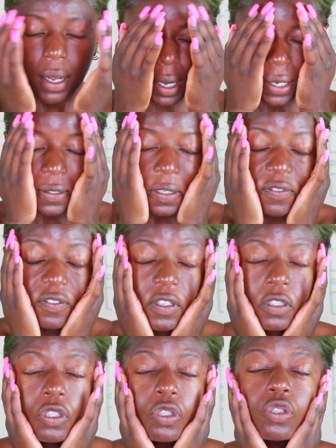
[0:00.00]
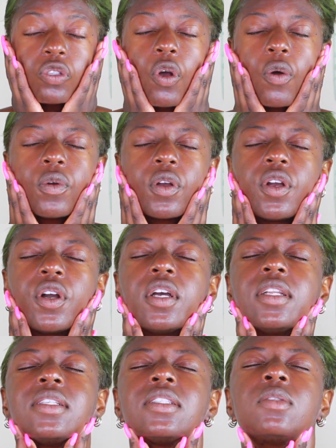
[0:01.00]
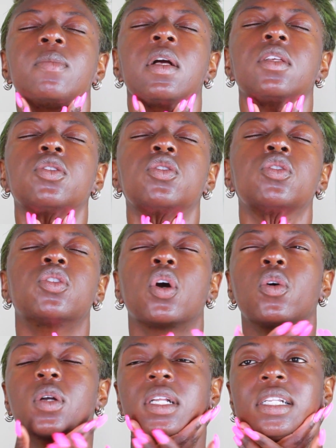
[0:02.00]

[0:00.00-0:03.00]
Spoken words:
Guys, it feels so good. It smells so